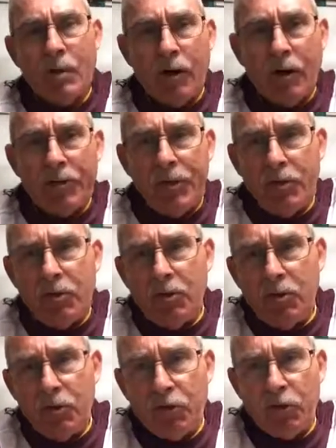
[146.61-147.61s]
I think you
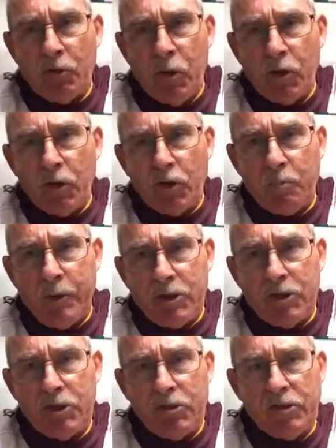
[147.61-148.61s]
used the wrong
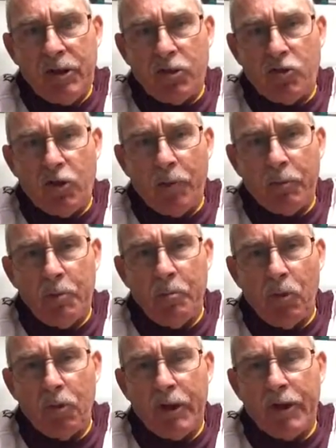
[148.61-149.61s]
expression. You said drop the
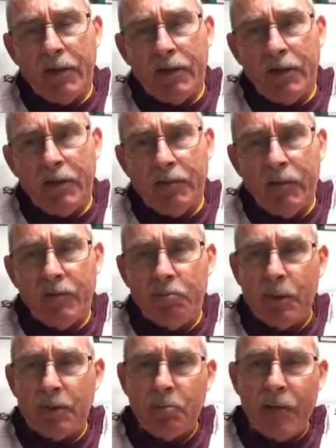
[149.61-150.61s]
ball. I don't think they've even
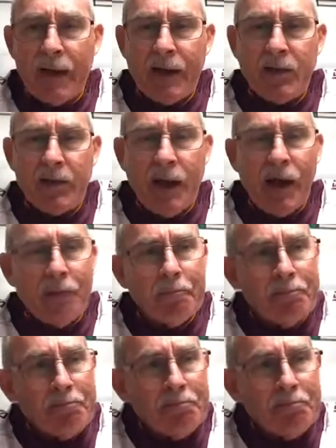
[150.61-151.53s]
picked the bloody thing up.